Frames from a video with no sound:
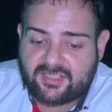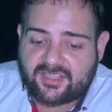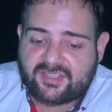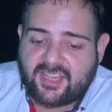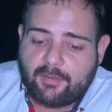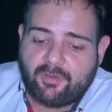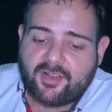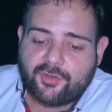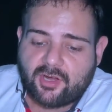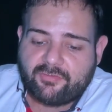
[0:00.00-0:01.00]
is a
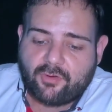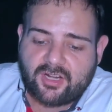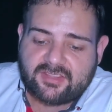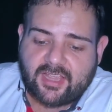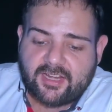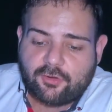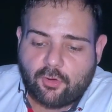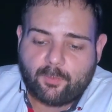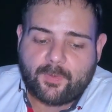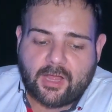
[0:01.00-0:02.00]
stable, non-volatile
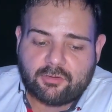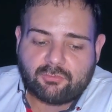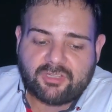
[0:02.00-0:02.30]
compound